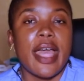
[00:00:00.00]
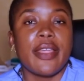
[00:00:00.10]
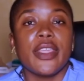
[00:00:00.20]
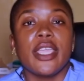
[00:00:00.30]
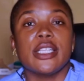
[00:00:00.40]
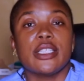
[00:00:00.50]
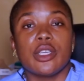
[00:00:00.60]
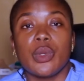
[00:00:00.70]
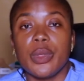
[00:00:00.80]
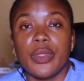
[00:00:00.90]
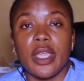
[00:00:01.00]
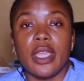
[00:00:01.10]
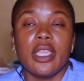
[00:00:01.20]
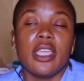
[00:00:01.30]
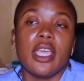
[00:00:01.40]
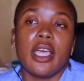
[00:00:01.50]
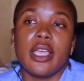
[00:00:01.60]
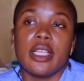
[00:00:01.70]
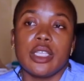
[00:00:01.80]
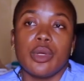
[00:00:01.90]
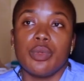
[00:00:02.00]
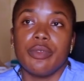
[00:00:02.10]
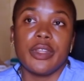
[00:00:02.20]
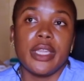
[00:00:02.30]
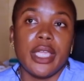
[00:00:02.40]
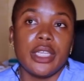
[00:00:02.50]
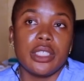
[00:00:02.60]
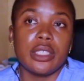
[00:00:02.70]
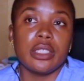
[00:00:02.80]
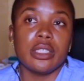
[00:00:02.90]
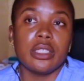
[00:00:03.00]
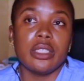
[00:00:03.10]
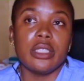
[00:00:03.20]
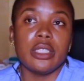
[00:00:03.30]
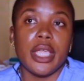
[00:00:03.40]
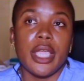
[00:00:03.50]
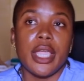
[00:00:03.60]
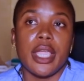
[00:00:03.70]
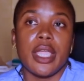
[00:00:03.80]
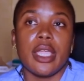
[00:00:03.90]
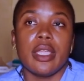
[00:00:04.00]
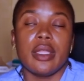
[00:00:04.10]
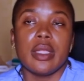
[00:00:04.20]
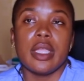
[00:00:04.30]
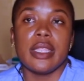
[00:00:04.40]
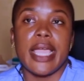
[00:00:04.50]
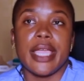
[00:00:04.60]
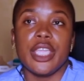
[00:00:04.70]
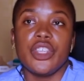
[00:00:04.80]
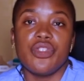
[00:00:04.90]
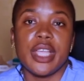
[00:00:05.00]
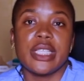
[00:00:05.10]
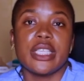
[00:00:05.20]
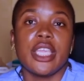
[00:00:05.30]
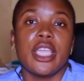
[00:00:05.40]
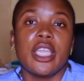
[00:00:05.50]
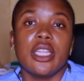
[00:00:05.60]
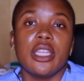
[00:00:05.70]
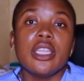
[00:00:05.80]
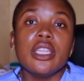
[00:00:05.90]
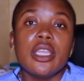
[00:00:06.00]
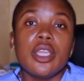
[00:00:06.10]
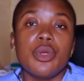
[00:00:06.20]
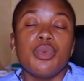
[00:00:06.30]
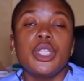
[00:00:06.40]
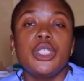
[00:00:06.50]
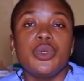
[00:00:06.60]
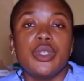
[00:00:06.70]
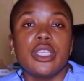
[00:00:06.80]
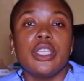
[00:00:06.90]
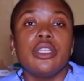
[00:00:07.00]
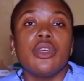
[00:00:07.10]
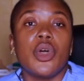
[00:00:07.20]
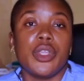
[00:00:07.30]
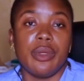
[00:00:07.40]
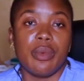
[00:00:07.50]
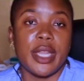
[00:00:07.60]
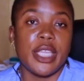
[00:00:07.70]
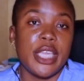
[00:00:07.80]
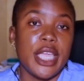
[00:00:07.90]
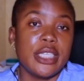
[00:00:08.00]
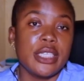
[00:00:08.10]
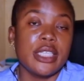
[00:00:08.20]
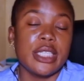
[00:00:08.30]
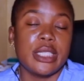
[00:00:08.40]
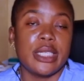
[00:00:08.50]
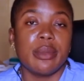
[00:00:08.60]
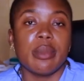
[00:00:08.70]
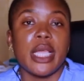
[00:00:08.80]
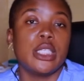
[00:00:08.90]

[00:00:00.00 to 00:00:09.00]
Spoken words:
think it's a good thing, it's a good foundation. Their interest in reducing or eradicating the stigma